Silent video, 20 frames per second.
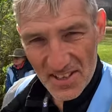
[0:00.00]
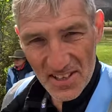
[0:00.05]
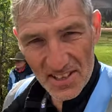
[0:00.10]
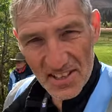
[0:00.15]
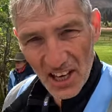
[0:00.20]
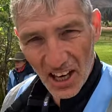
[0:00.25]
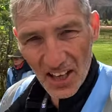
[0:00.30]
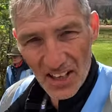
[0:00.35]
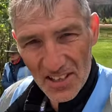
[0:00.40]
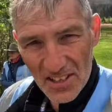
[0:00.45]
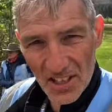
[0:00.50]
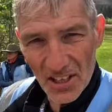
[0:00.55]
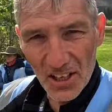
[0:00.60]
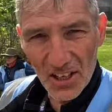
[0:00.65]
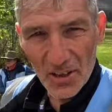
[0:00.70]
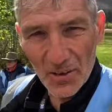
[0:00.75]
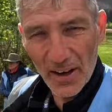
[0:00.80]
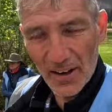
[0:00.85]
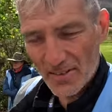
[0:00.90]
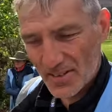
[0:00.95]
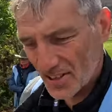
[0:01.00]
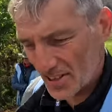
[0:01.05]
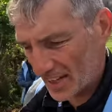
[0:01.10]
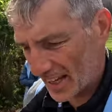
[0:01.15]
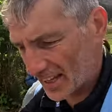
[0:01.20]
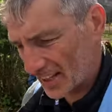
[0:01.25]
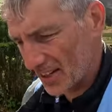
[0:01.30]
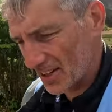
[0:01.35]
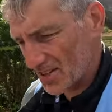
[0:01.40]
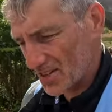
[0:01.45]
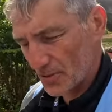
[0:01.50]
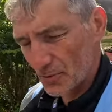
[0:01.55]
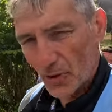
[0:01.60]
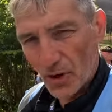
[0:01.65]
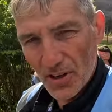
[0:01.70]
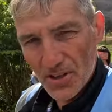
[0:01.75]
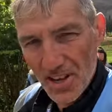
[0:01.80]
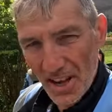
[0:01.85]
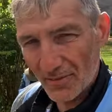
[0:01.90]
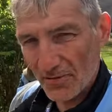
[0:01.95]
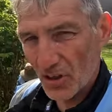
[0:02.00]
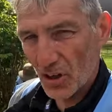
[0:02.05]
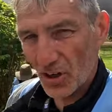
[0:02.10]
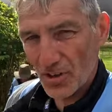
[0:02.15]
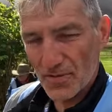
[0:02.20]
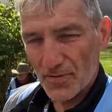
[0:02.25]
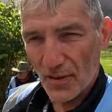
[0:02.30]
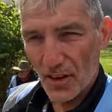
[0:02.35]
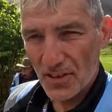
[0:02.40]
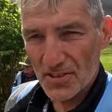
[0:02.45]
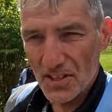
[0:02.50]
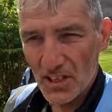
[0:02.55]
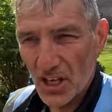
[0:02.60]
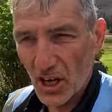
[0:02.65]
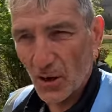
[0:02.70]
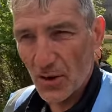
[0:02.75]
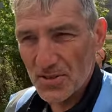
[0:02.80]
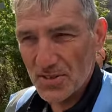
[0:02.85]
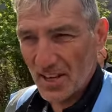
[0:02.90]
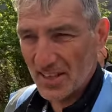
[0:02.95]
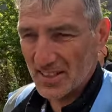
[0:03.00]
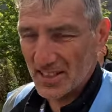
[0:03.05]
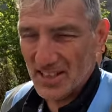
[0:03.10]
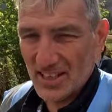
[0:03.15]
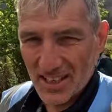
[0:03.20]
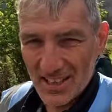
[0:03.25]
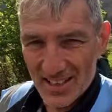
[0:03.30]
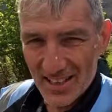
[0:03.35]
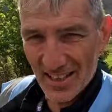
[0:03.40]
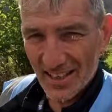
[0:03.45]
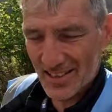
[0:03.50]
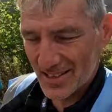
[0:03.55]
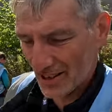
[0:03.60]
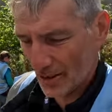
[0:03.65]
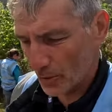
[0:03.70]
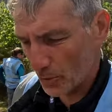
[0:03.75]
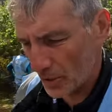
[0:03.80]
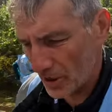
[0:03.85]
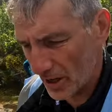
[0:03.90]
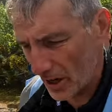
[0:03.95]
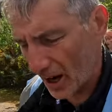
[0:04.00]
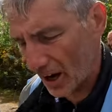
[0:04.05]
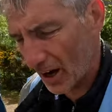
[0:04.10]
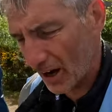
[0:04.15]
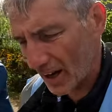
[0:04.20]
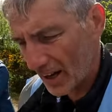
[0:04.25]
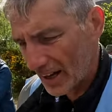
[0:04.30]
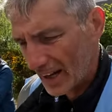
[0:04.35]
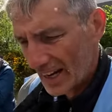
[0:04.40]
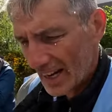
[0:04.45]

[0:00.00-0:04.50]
is a tight turnaround today because the runners haven't got as far to go as they did yesterday, so we are